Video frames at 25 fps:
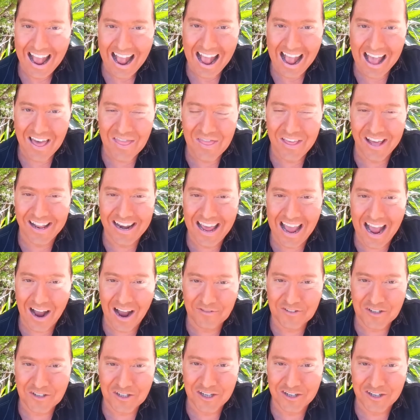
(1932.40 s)
And then
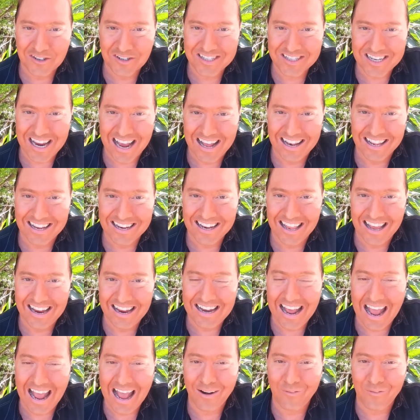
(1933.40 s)
afternoons, ll at
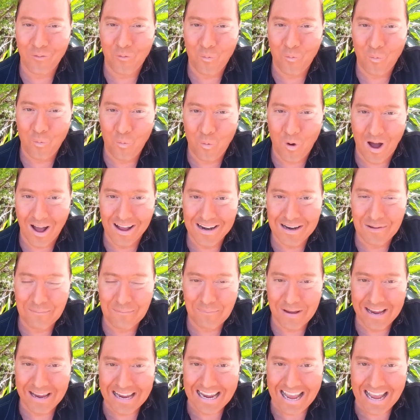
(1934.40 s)
1
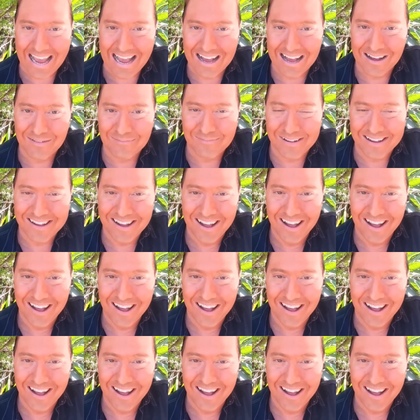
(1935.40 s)
p.m.